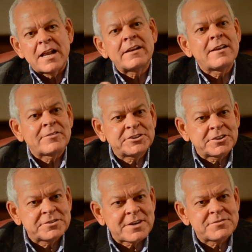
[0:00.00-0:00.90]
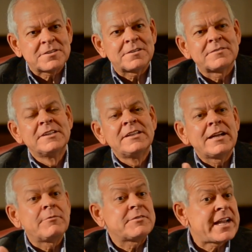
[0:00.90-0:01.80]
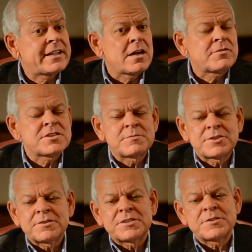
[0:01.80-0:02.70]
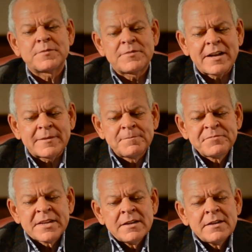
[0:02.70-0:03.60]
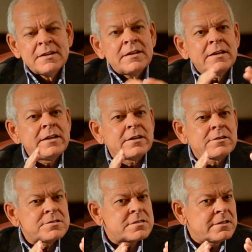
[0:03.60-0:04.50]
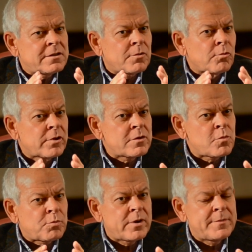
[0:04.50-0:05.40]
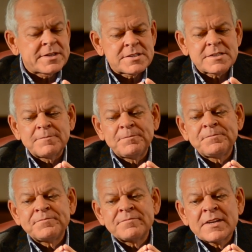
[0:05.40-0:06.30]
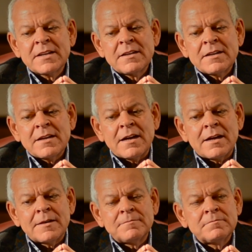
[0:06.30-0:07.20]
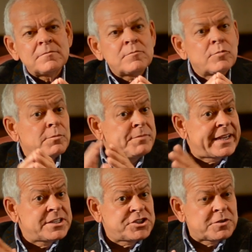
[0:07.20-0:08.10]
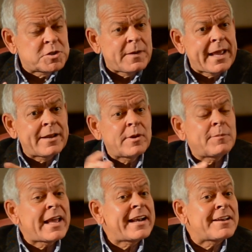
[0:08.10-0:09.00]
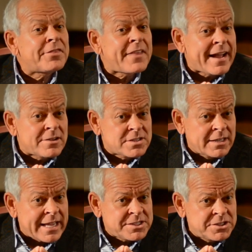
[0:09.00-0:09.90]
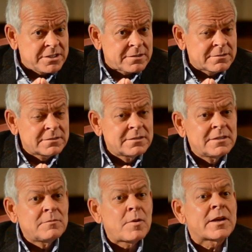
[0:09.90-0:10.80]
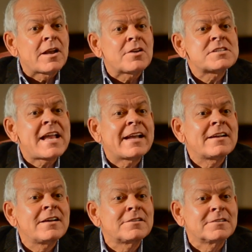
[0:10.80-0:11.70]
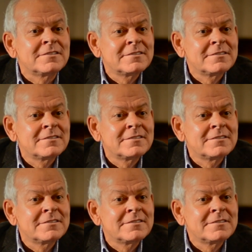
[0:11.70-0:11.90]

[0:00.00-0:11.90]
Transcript: it in every church I've served, and we've taken over some churches and we've done it. Here's the real premise. we're big in church planting. We planted 1,000 last year, but we lost 900.